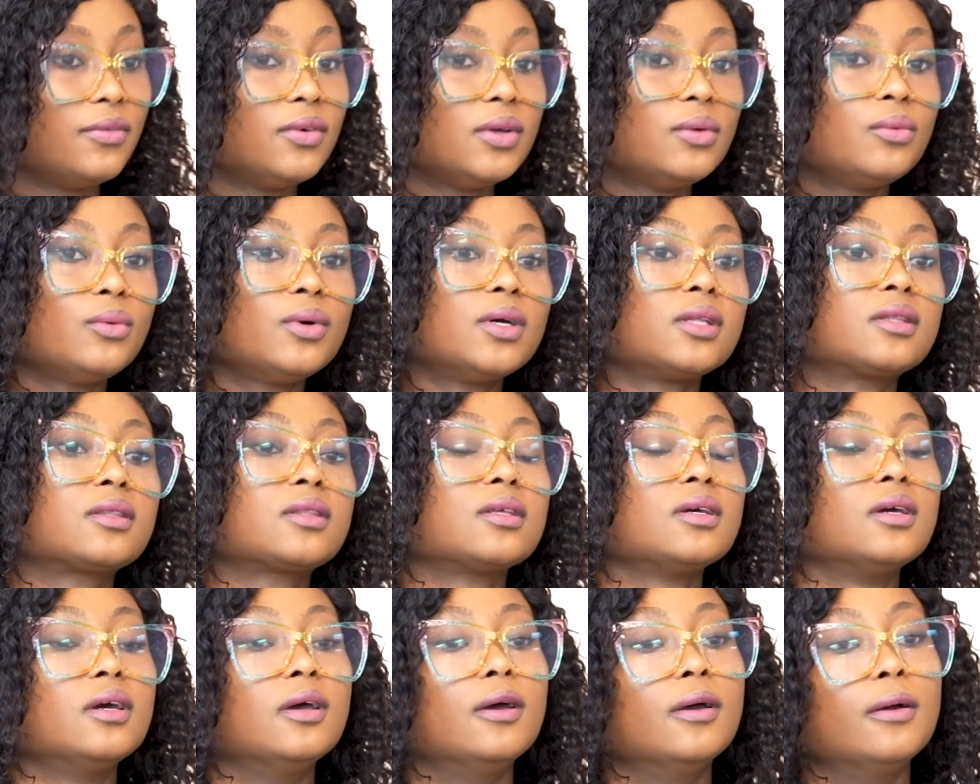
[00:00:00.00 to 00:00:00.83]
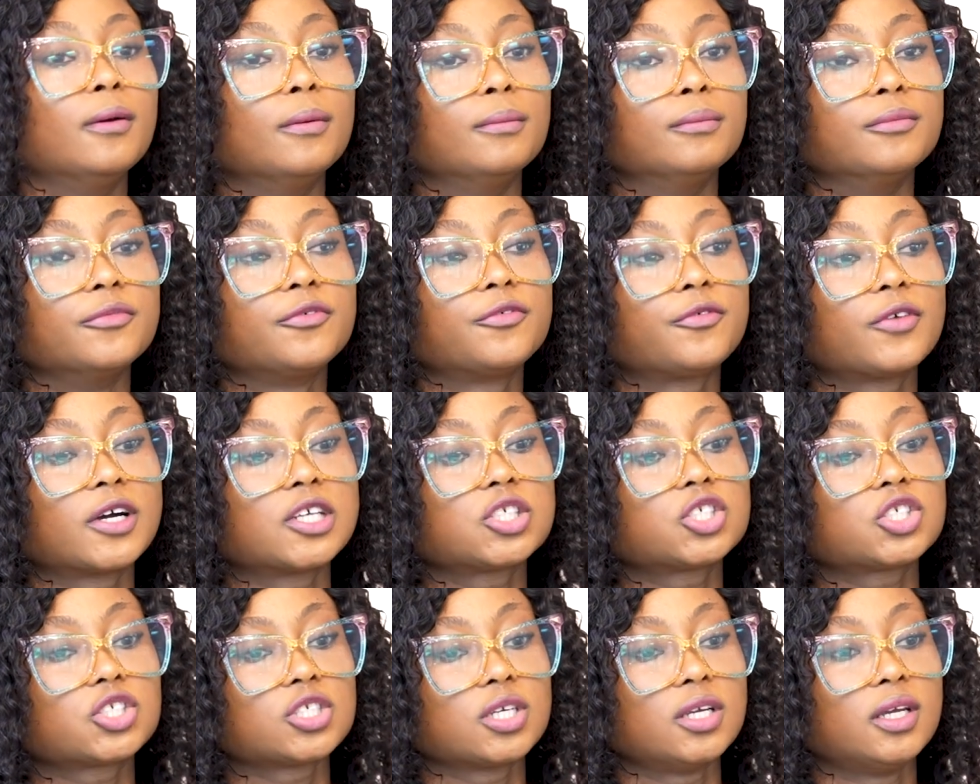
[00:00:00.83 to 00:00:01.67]
Even with
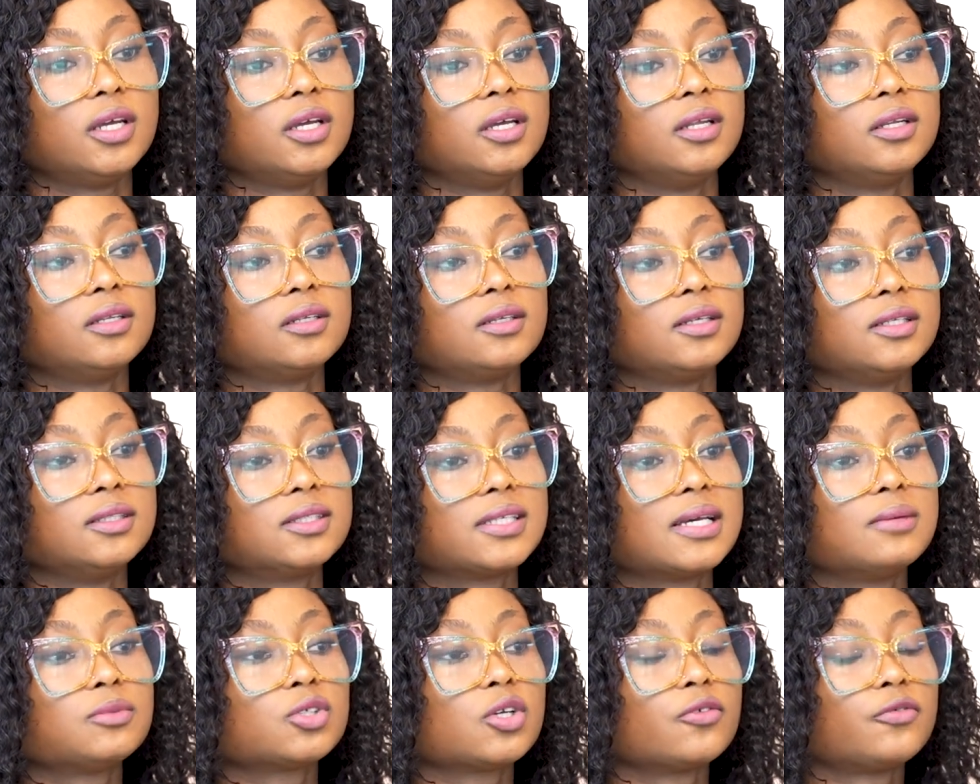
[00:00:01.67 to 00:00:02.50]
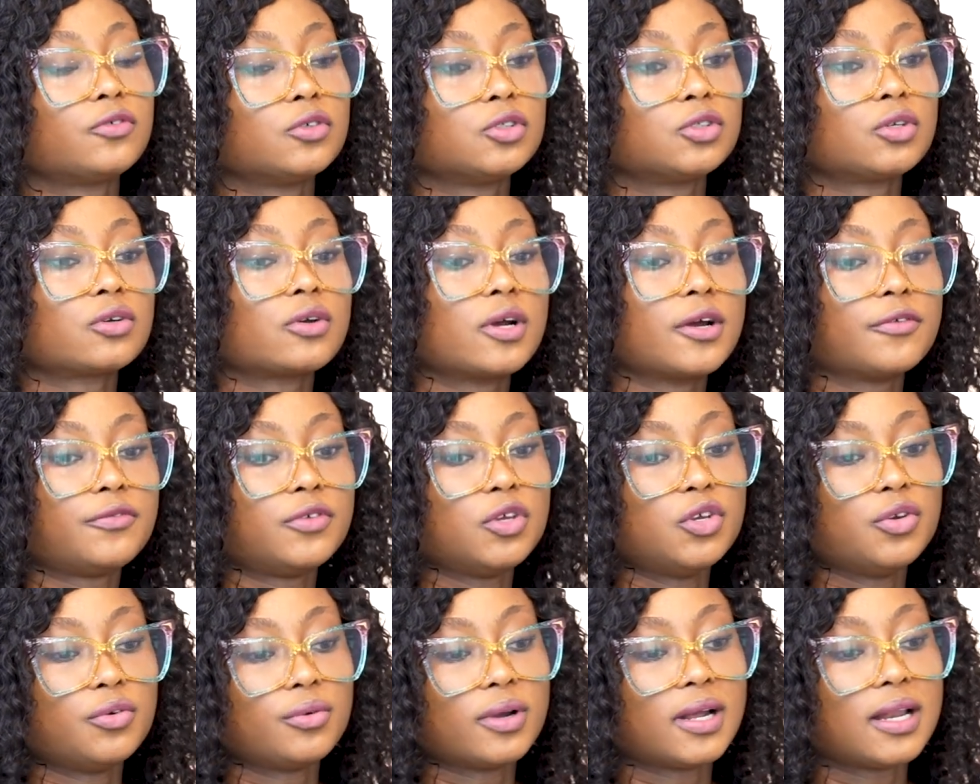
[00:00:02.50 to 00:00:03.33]
fashion, in terms of
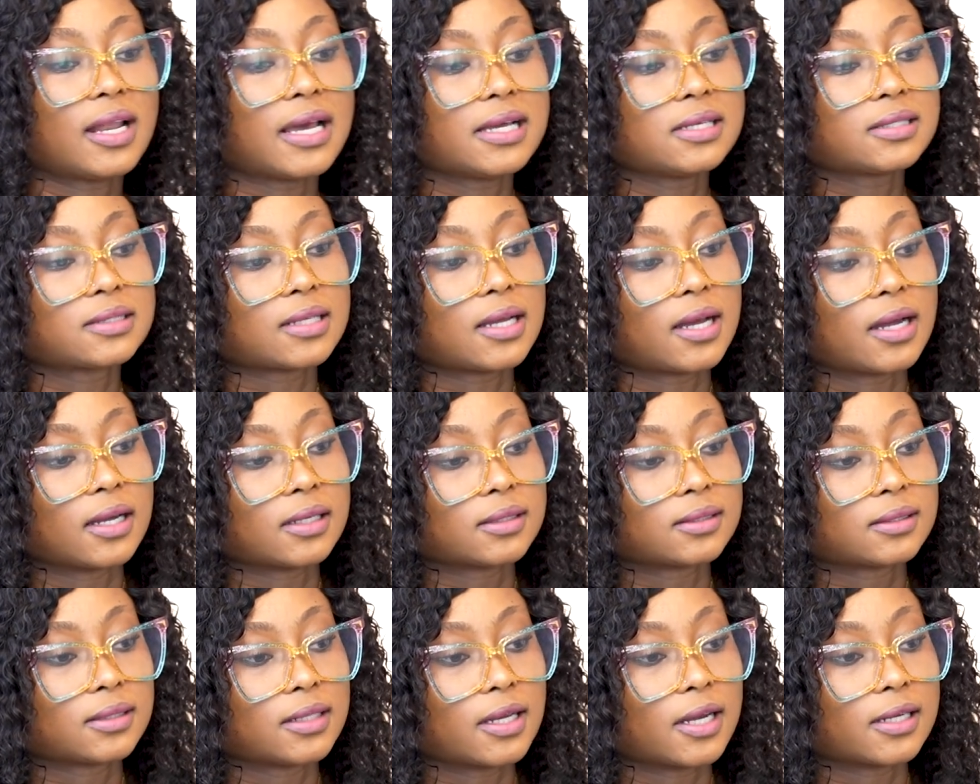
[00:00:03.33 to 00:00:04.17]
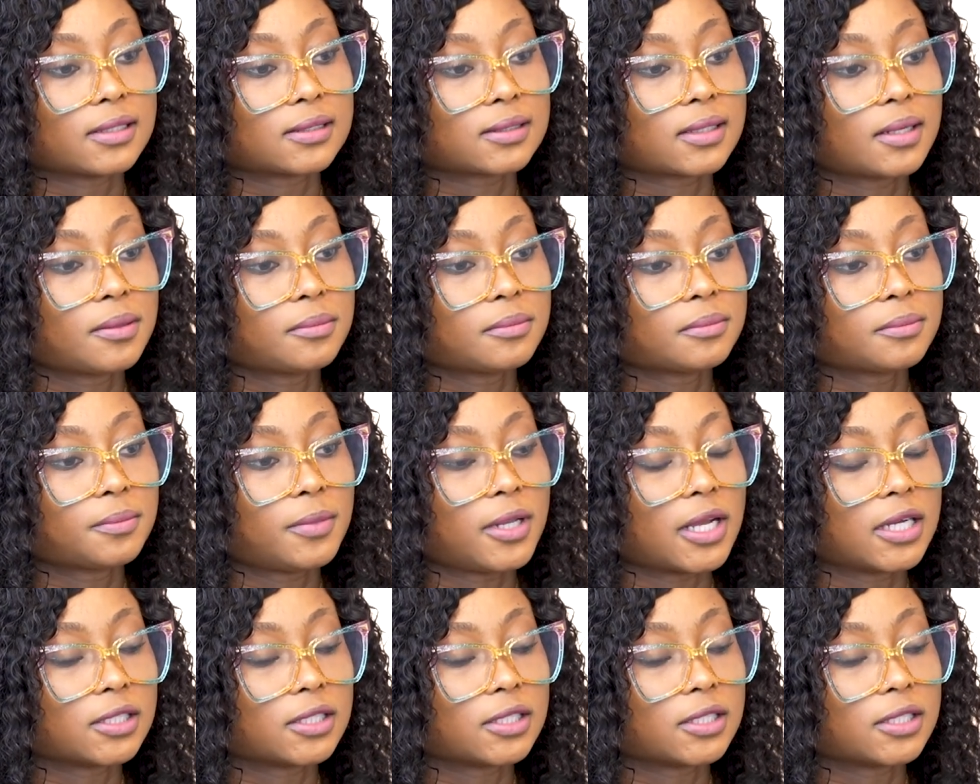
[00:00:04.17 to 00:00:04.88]
photography, you realize that there are some